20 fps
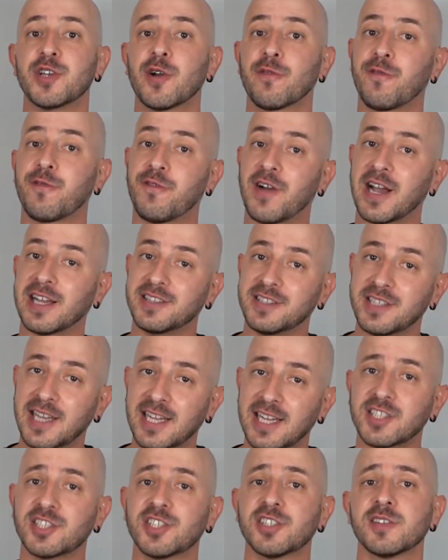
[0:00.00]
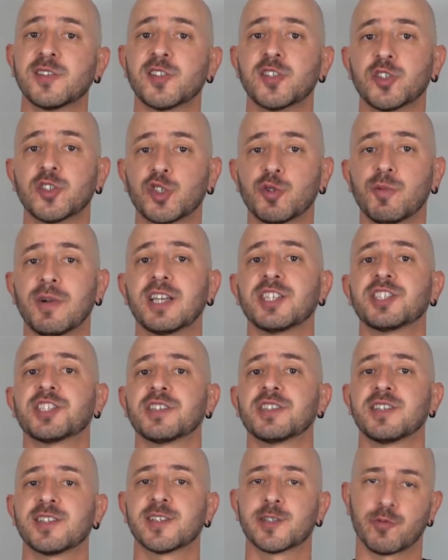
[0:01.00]
your financial
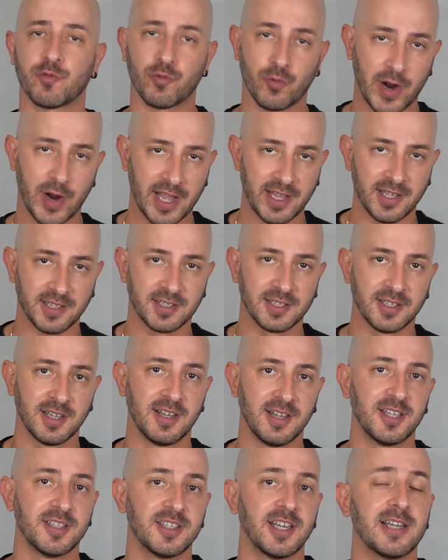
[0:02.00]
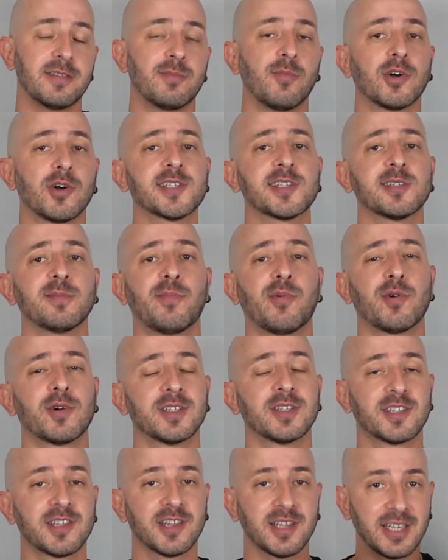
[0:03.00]
situation is right, and most
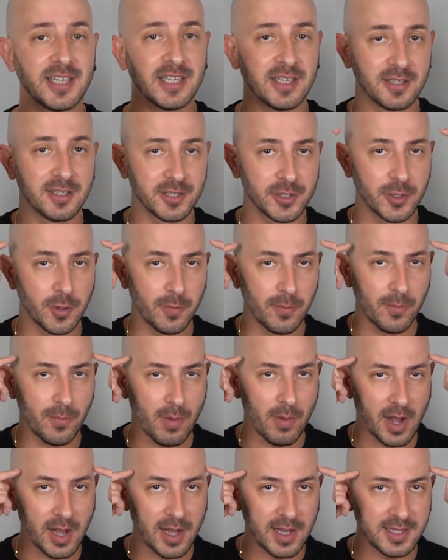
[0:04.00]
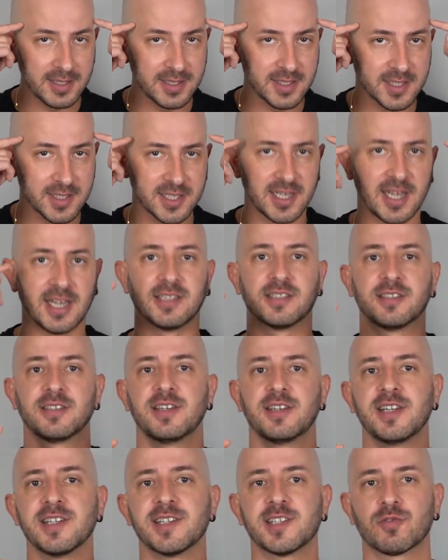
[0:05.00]
importantly, your mindset
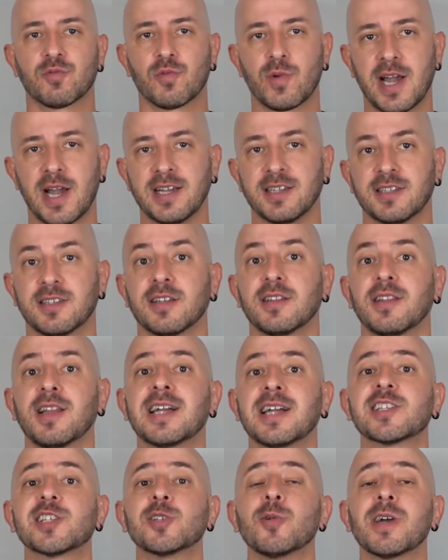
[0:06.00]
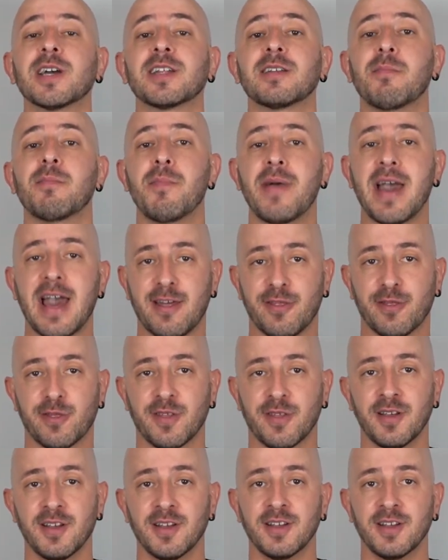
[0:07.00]
is right. Let's look at the math.